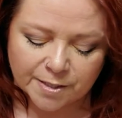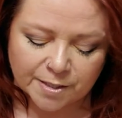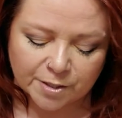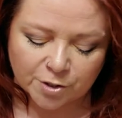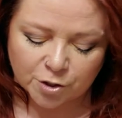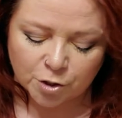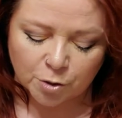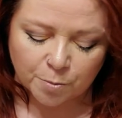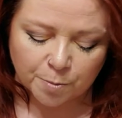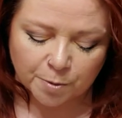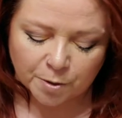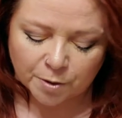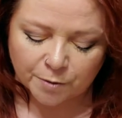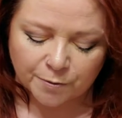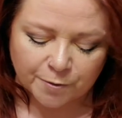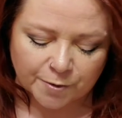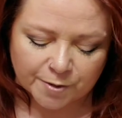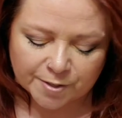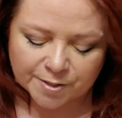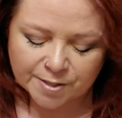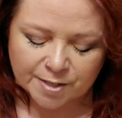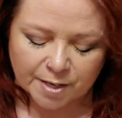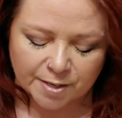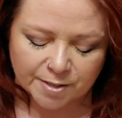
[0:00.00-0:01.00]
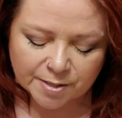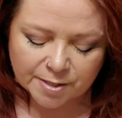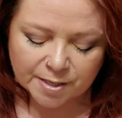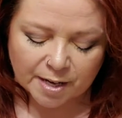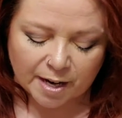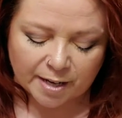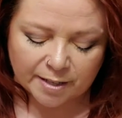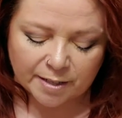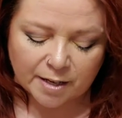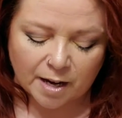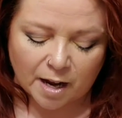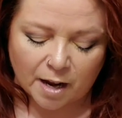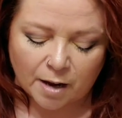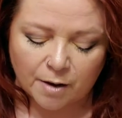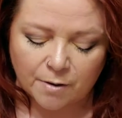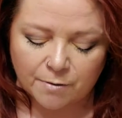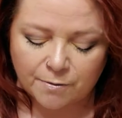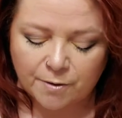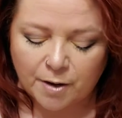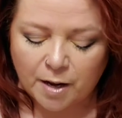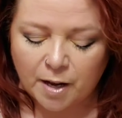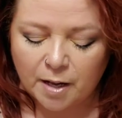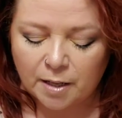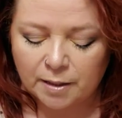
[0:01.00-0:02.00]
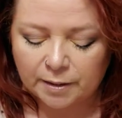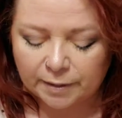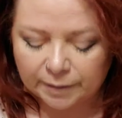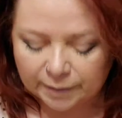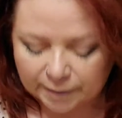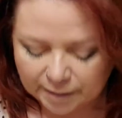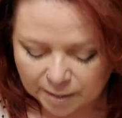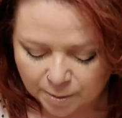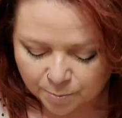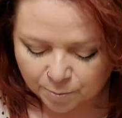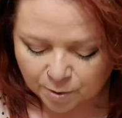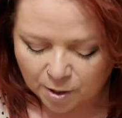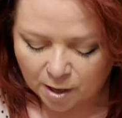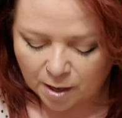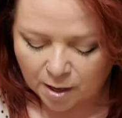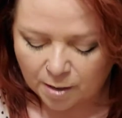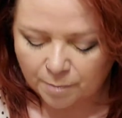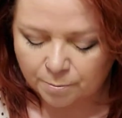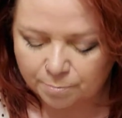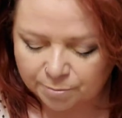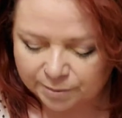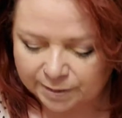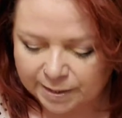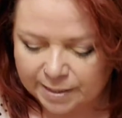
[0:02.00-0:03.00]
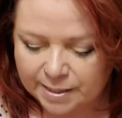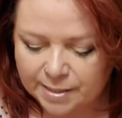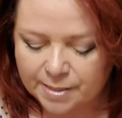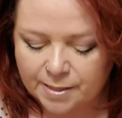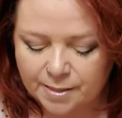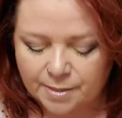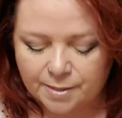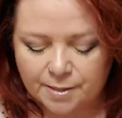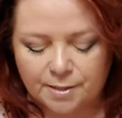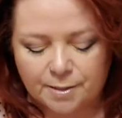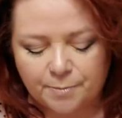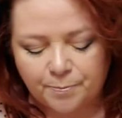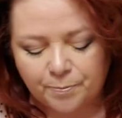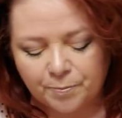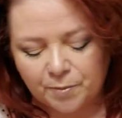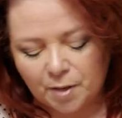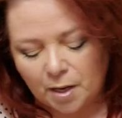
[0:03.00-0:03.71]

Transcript: and Jupiter for the sun sign of Libra, please.